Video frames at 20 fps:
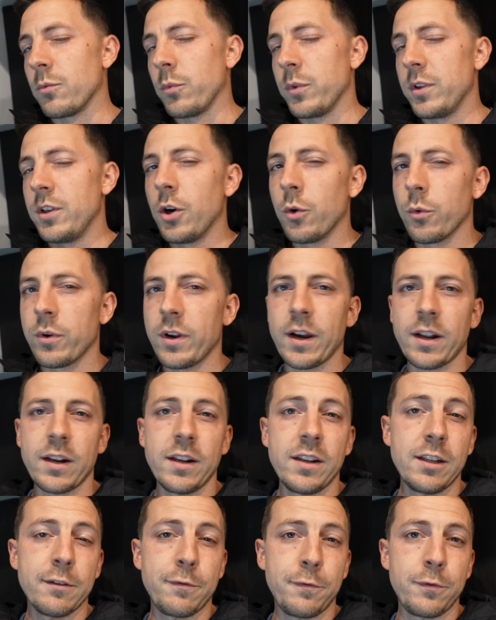we know we're not going to
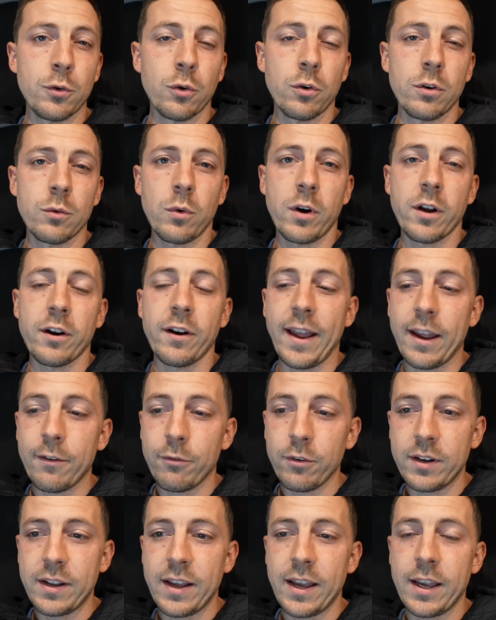need fuel and water
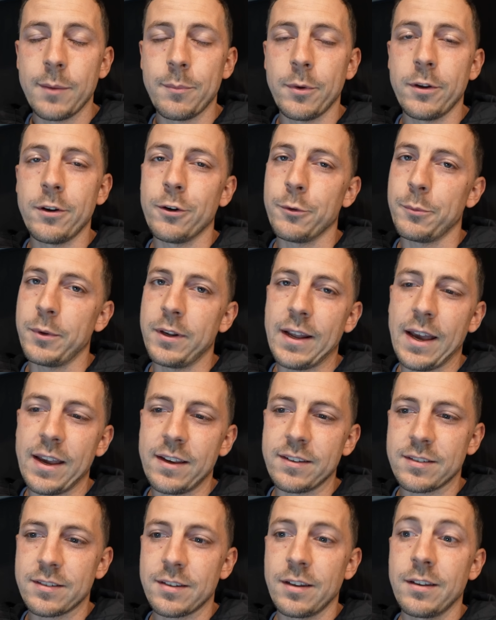every day, but it'll be
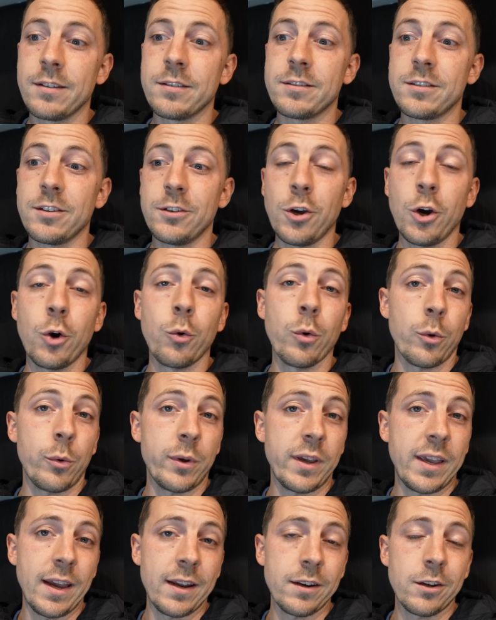nice to know where we
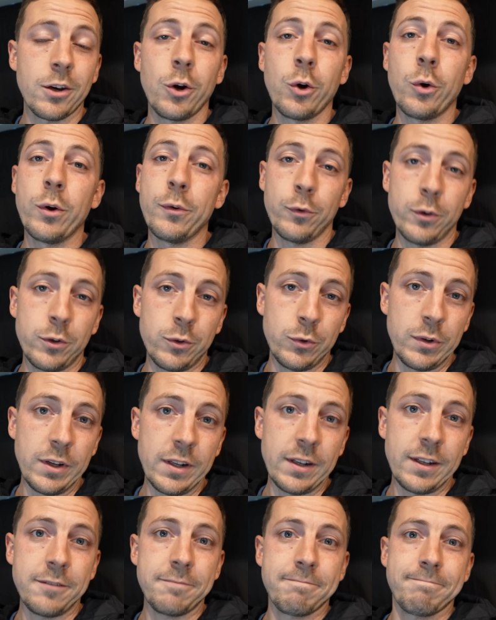can go if we do
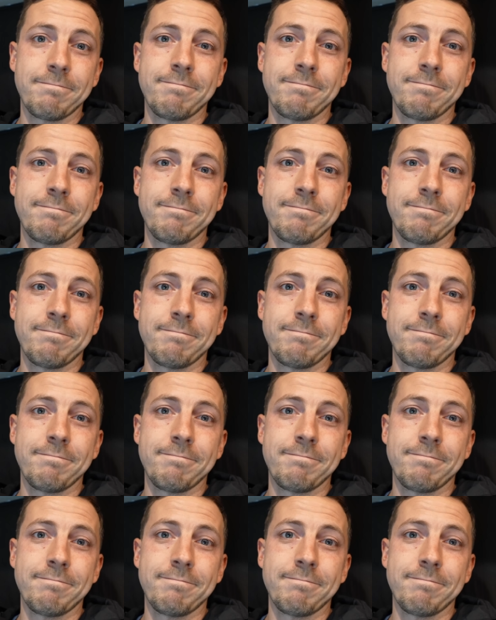need it.